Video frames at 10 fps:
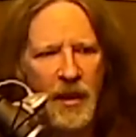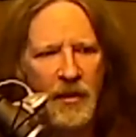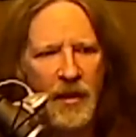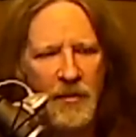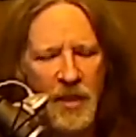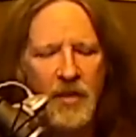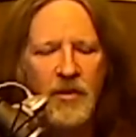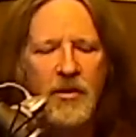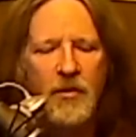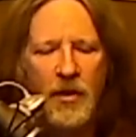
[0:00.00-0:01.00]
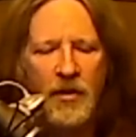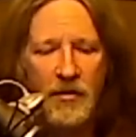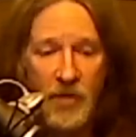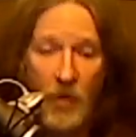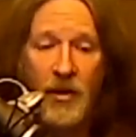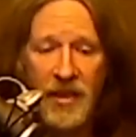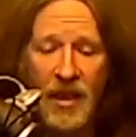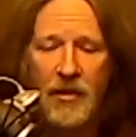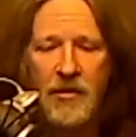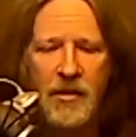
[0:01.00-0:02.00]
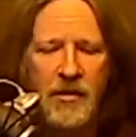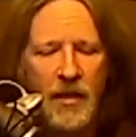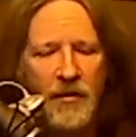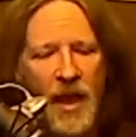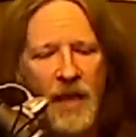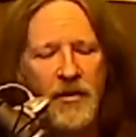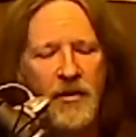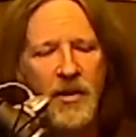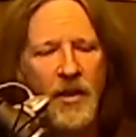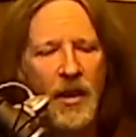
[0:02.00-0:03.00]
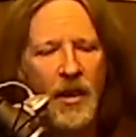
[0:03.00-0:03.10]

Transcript: I'm going to use the word storytellers instead of actors.